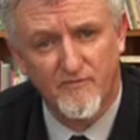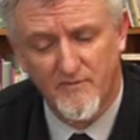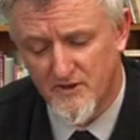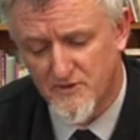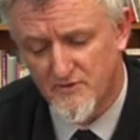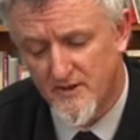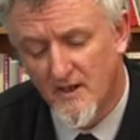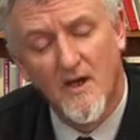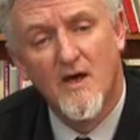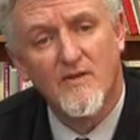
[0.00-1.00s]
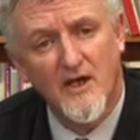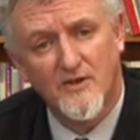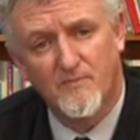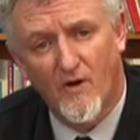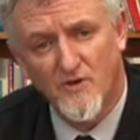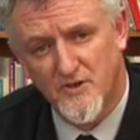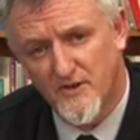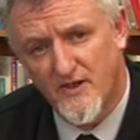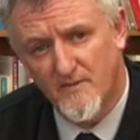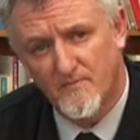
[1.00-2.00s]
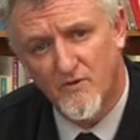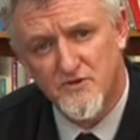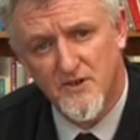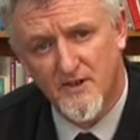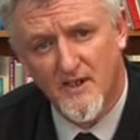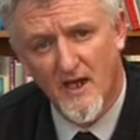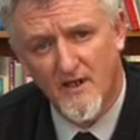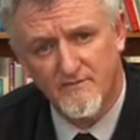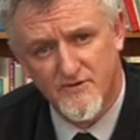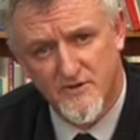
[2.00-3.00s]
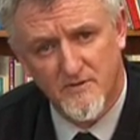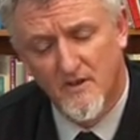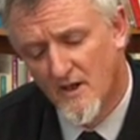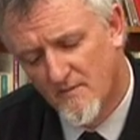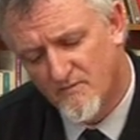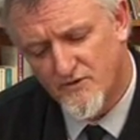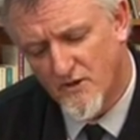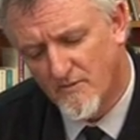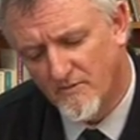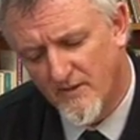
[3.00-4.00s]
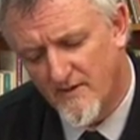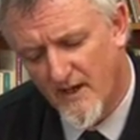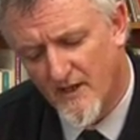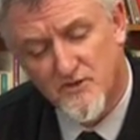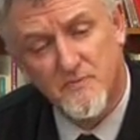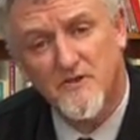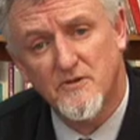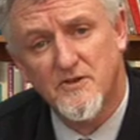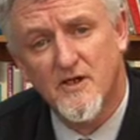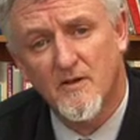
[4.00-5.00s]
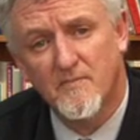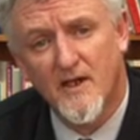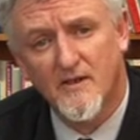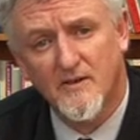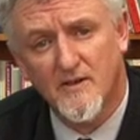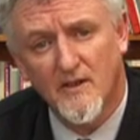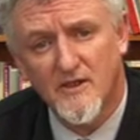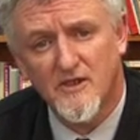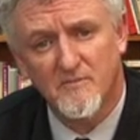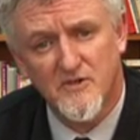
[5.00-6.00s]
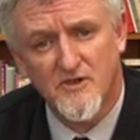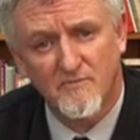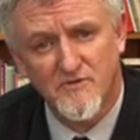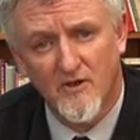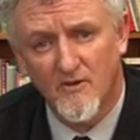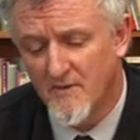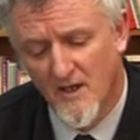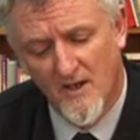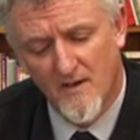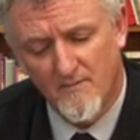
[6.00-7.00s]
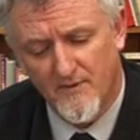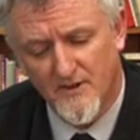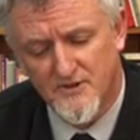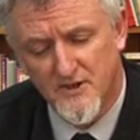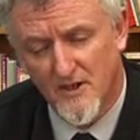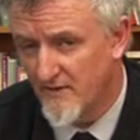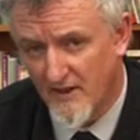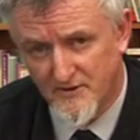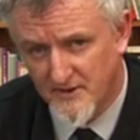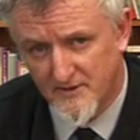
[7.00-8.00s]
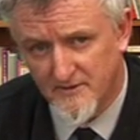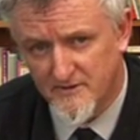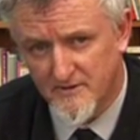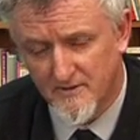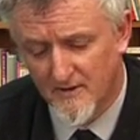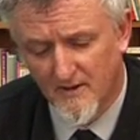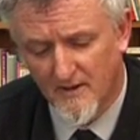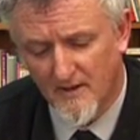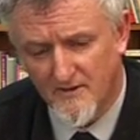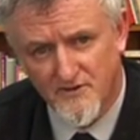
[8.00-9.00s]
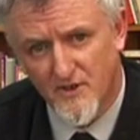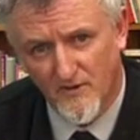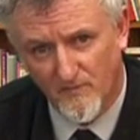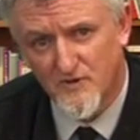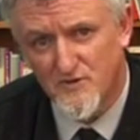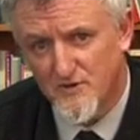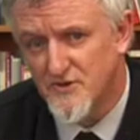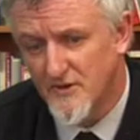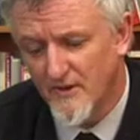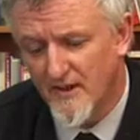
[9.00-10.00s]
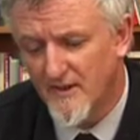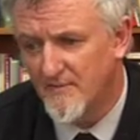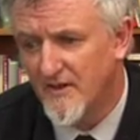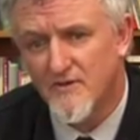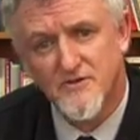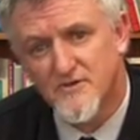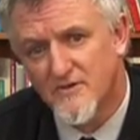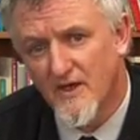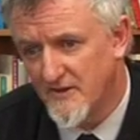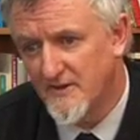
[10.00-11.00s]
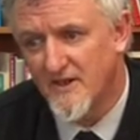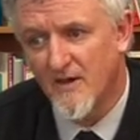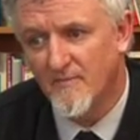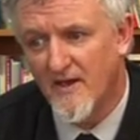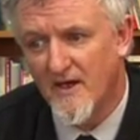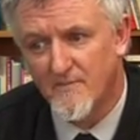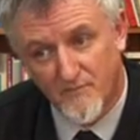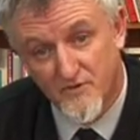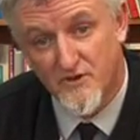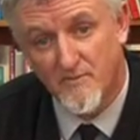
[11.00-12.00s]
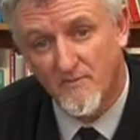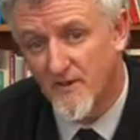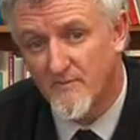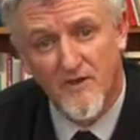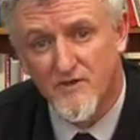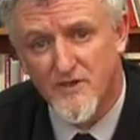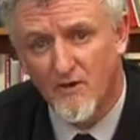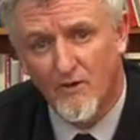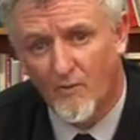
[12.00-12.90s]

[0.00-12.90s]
from history. They deposited their books in caves, and presumably they expected to come back and collect them at some time, but they didn't. And so the books were still there because they didn't come back, presumably because they were